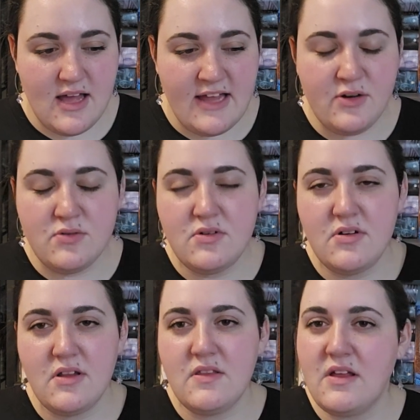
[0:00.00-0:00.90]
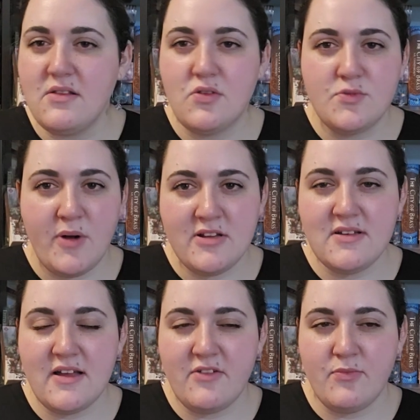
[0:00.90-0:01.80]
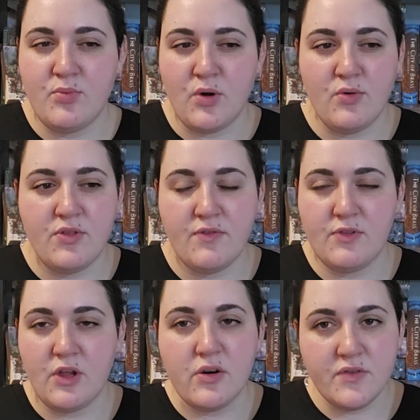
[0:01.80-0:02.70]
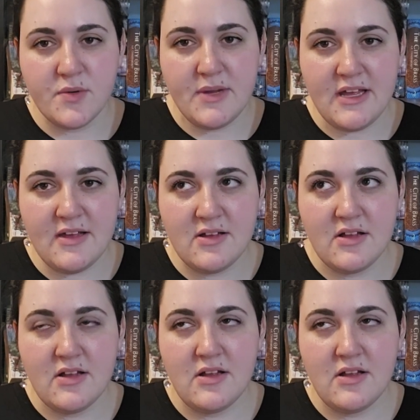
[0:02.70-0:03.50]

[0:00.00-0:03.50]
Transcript: I don't that those parts kind of broke the flow for me,